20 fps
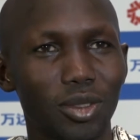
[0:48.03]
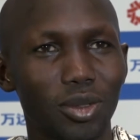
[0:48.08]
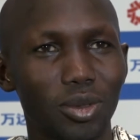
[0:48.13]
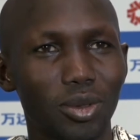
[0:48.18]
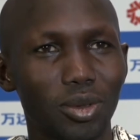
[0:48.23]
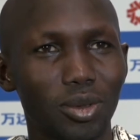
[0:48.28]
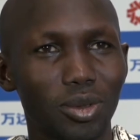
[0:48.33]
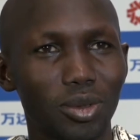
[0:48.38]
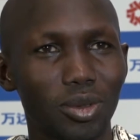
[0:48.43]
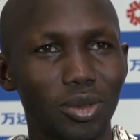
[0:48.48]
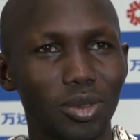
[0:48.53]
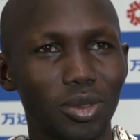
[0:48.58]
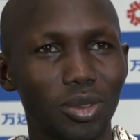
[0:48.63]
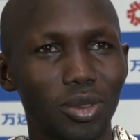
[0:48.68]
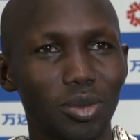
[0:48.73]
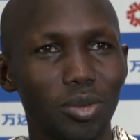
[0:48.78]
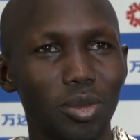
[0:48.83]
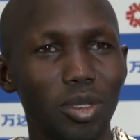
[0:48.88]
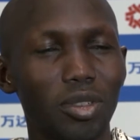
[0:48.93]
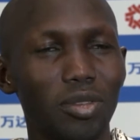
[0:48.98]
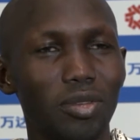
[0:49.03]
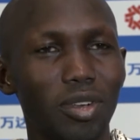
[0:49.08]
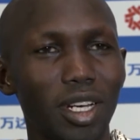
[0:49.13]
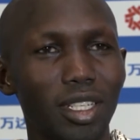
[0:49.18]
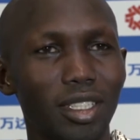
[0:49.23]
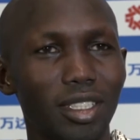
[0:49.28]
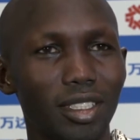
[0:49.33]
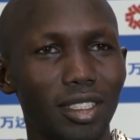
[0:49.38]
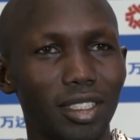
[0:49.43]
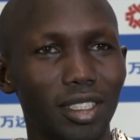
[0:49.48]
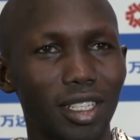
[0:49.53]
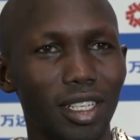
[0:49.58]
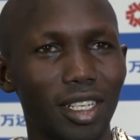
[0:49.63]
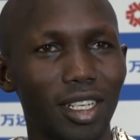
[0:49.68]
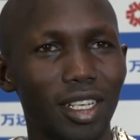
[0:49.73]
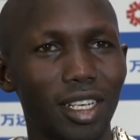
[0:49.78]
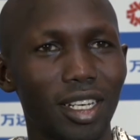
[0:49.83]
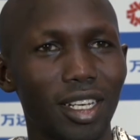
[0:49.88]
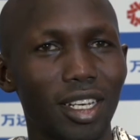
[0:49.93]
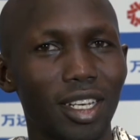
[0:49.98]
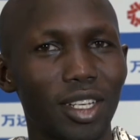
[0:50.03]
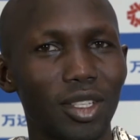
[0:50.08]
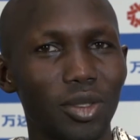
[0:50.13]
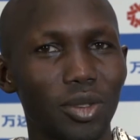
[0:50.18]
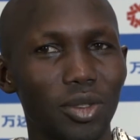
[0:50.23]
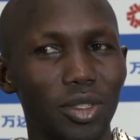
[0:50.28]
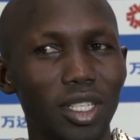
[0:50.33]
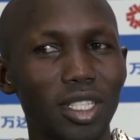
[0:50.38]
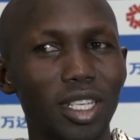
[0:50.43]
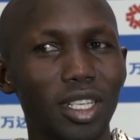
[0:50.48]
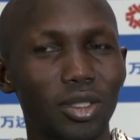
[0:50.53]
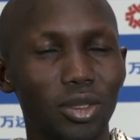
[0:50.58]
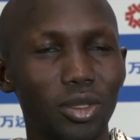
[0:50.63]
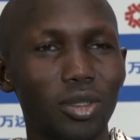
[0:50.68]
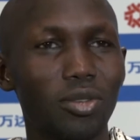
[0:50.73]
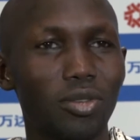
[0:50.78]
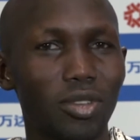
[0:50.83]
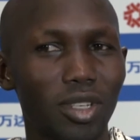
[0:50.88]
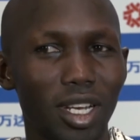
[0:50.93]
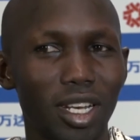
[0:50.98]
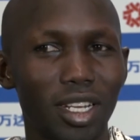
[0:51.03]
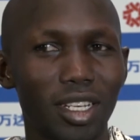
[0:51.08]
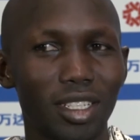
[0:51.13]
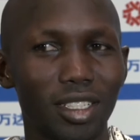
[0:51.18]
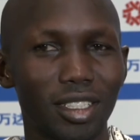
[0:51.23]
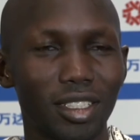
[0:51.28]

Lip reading: to be invited to such a strong field